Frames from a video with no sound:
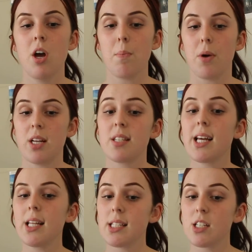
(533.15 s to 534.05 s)
mode and
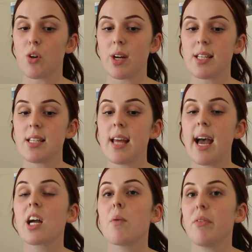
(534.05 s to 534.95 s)
stylistic choice is the
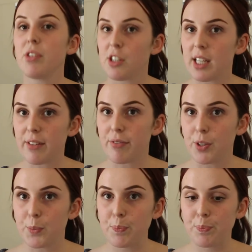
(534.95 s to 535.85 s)
outcome of a unique
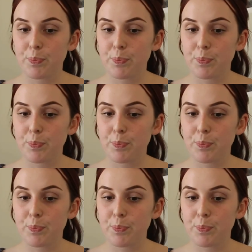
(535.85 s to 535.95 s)
film.